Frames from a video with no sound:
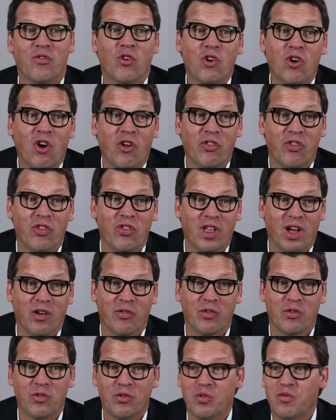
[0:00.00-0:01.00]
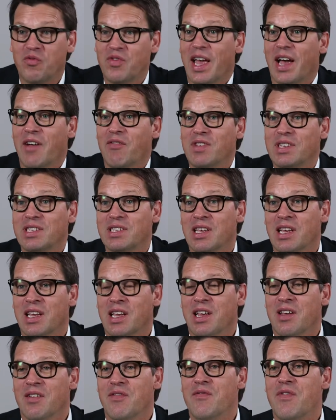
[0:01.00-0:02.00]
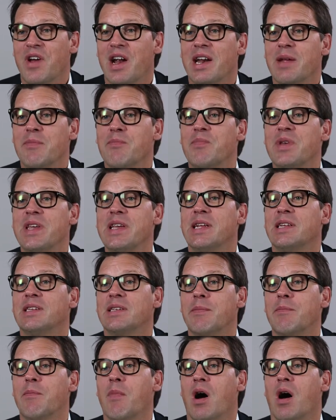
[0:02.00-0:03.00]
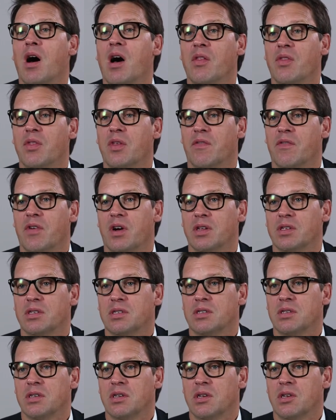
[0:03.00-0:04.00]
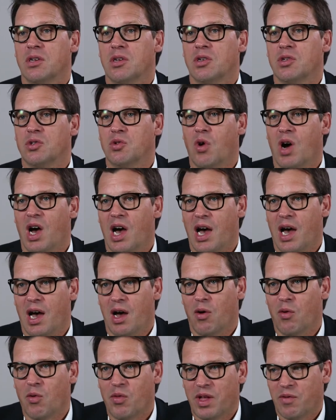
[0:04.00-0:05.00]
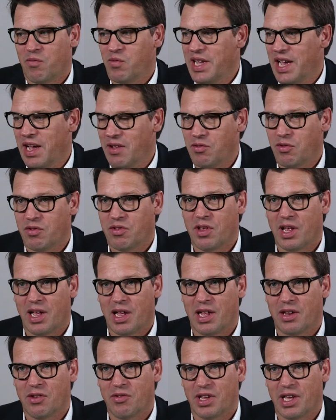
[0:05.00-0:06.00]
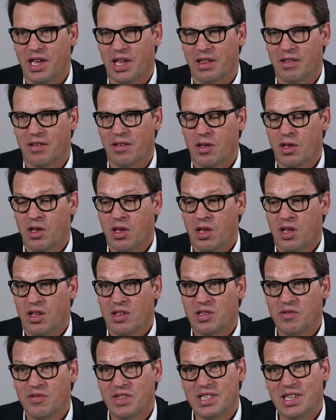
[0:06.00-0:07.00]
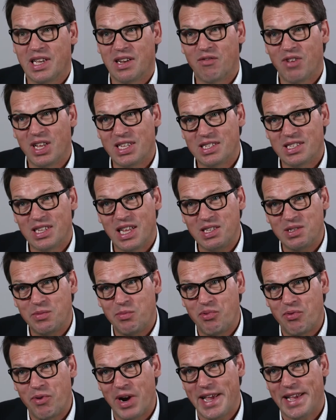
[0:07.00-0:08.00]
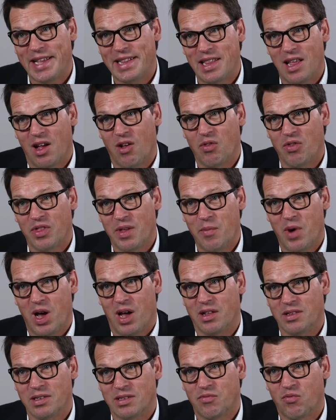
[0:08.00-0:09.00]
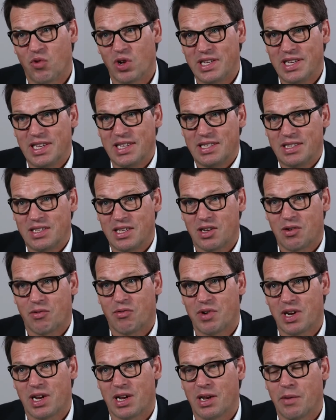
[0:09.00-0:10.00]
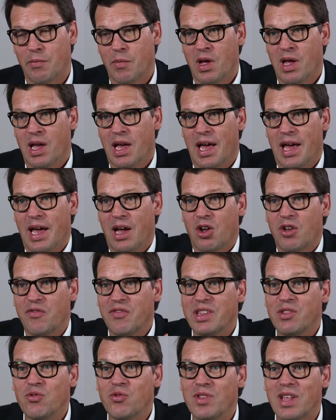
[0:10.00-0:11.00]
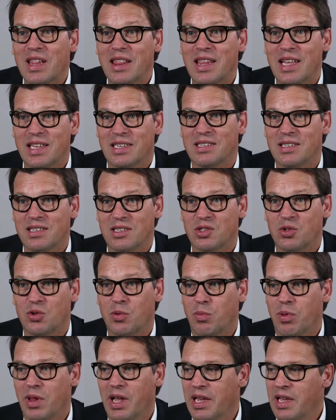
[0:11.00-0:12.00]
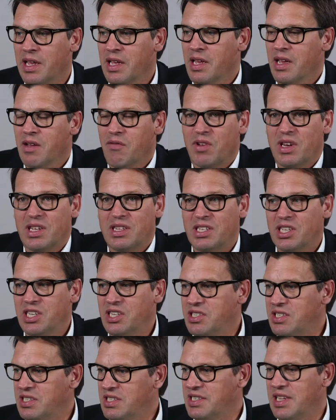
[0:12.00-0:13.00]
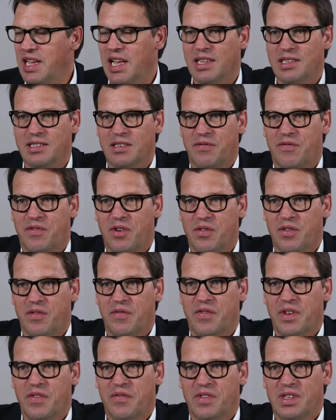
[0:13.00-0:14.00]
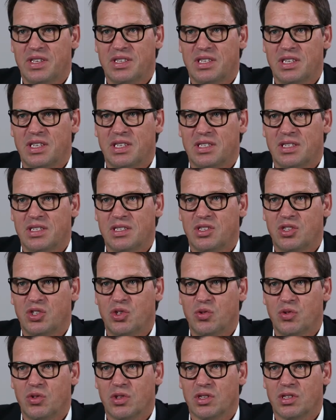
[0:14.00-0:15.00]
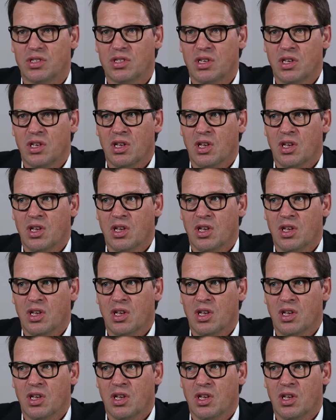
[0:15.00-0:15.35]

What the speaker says: forgotten how to do it. We have this very big demand of us to how that we have to educate. So we said, let's break down demands. What is the curriculum and how can we do the lessons through play? When a teacher stands in front of the 50, 60 students,